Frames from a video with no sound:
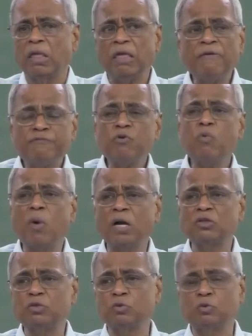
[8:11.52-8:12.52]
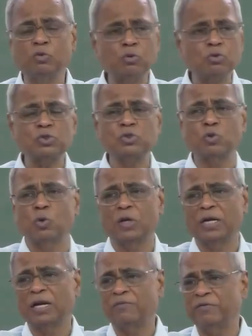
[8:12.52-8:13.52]
if you want to use solar
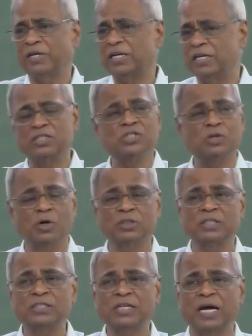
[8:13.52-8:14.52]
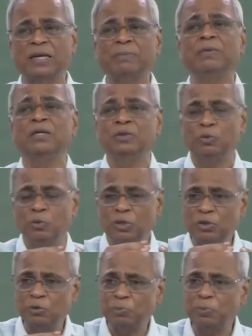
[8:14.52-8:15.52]
and wind energy all the time, you
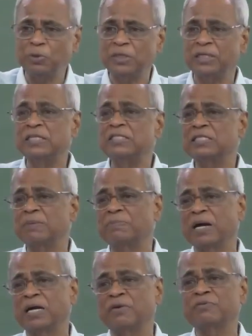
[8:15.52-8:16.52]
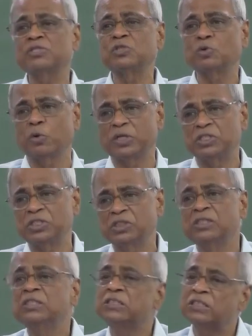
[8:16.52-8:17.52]
need to put it in some kind of storage,
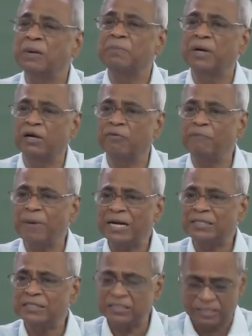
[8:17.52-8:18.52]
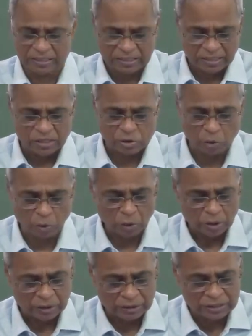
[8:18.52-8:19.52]
some kind of batteries. So,
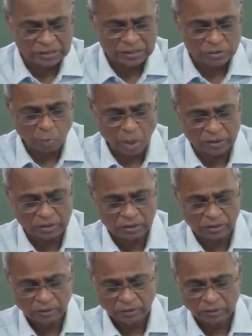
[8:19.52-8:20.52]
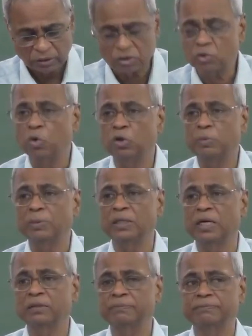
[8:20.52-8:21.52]
this is what is going to be done.